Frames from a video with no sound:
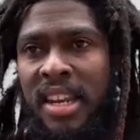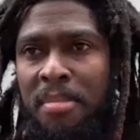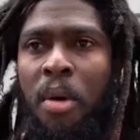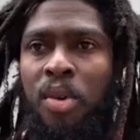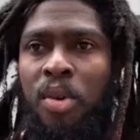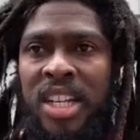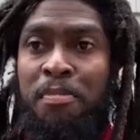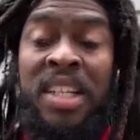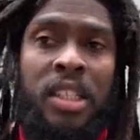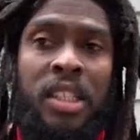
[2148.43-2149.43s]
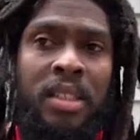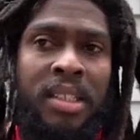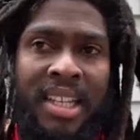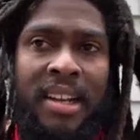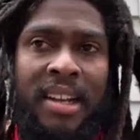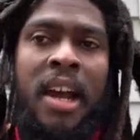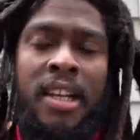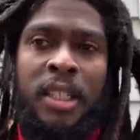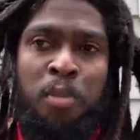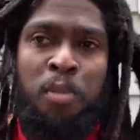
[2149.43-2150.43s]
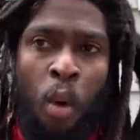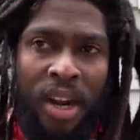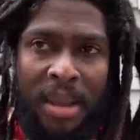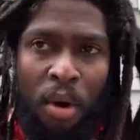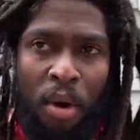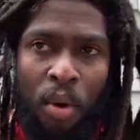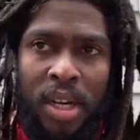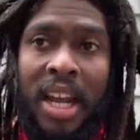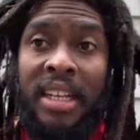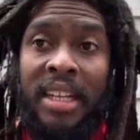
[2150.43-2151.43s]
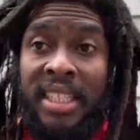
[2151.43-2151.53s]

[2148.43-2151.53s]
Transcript: neighborhood, this poor neighborhood.